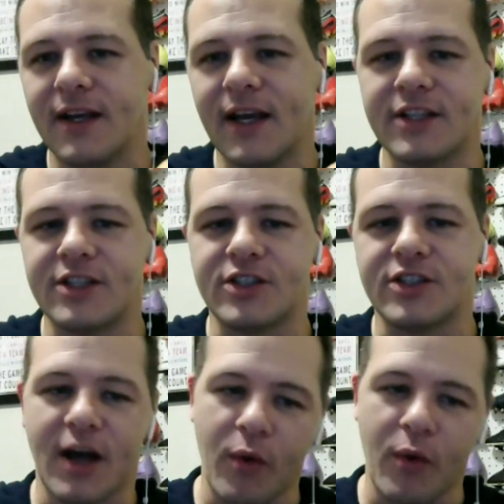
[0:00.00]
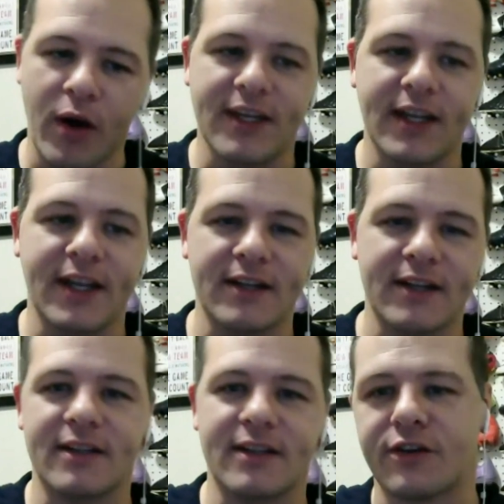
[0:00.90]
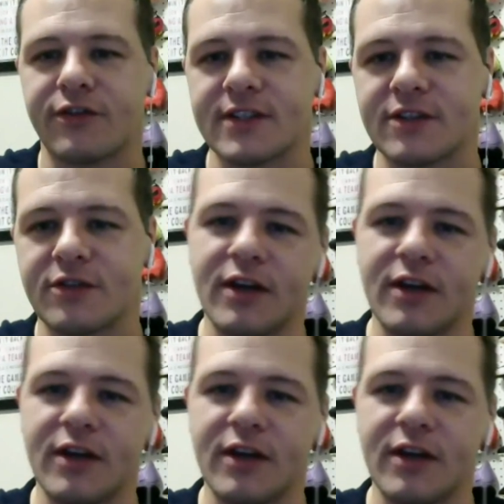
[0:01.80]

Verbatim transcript: It's just I want to dig into the surface and